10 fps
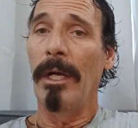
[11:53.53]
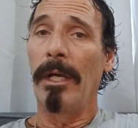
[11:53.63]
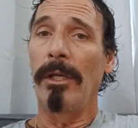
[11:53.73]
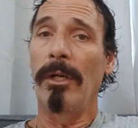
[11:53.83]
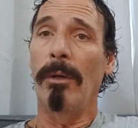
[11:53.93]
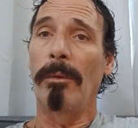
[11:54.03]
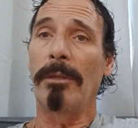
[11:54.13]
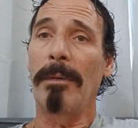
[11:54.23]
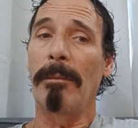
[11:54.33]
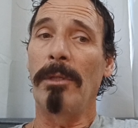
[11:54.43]

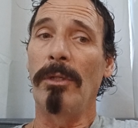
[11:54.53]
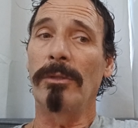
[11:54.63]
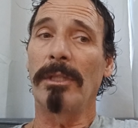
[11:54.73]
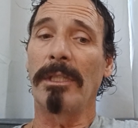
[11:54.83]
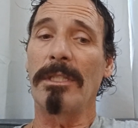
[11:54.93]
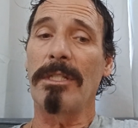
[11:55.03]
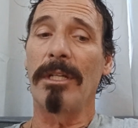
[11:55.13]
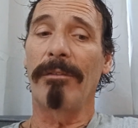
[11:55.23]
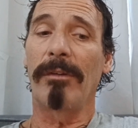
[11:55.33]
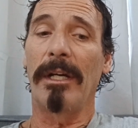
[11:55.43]
with my music and
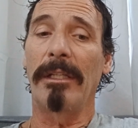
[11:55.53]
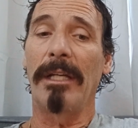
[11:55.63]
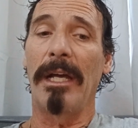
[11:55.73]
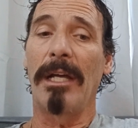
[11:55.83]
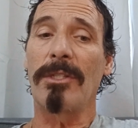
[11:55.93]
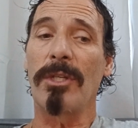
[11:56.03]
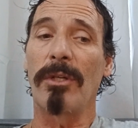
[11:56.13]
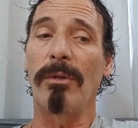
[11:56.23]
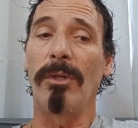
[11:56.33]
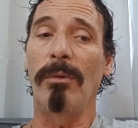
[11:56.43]
stuff like that.
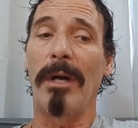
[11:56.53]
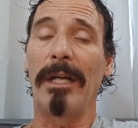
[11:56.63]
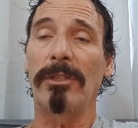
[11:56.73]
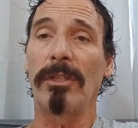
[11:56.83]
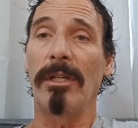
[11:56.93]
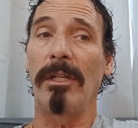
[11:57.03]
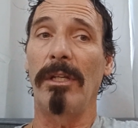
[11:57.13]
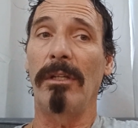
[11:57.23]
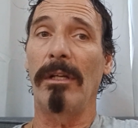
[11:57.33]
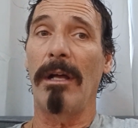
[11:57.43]
So you
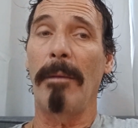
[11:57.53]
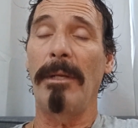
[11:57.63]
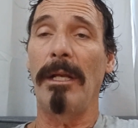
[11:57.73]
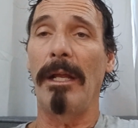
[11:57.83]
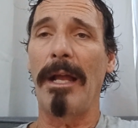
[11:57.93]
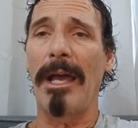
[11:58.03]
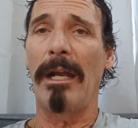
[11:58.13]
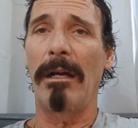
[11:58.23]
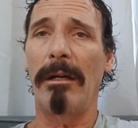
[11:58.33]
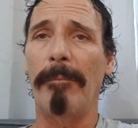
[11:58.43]
actually, and
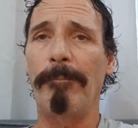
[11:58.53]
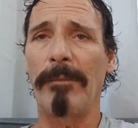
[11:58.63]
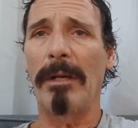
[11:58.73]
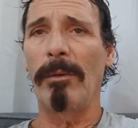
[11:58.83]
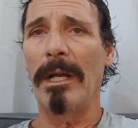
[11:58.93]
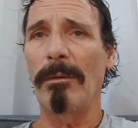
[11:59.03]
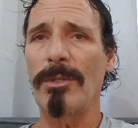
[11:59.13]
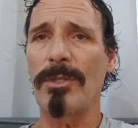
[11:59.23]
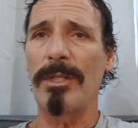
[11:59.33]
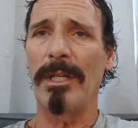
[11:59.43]
when I
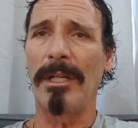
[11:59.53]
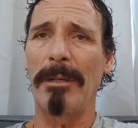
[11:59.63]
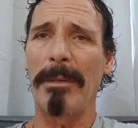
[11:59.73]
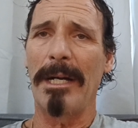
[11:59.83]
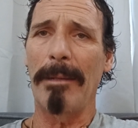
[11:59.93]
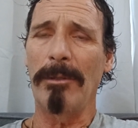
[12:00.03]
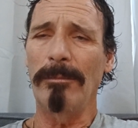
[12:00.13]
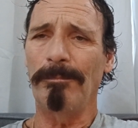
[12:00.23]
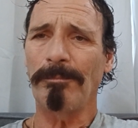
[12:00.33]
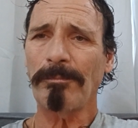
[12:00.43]
was studying the
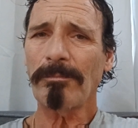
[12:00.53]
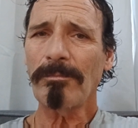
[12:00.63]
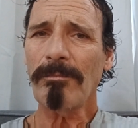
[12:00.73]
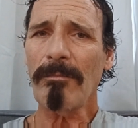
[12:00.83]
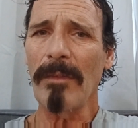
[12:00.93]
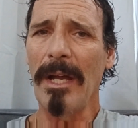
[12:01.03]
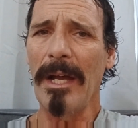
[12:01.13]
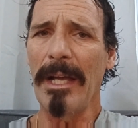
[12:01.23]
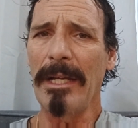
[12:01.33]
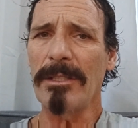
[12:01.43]
Bible,
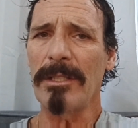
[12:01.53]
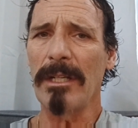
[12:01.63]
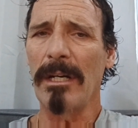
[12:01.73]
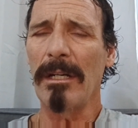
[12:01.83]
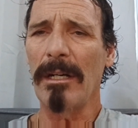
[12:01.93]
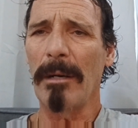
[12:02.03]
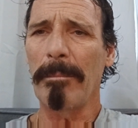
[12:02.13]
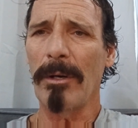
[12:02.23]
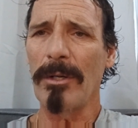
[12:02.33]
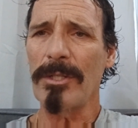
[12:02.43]
I had a
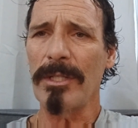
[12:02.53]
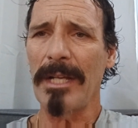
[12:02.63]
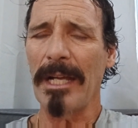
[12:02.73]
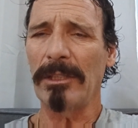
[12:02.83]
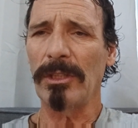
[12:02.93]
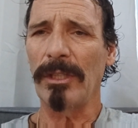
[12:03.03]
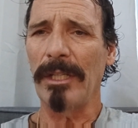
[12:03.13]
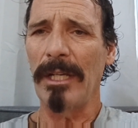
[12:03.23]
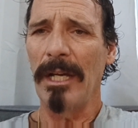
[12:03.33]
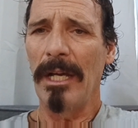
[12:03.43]
person
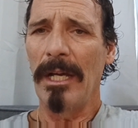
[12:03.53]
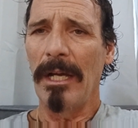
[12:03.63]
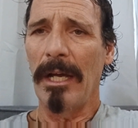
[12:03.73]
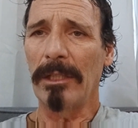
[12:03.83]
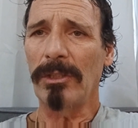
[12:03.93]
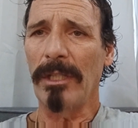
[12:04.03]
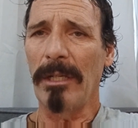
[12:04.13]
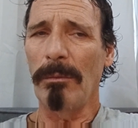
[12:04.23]
actually, he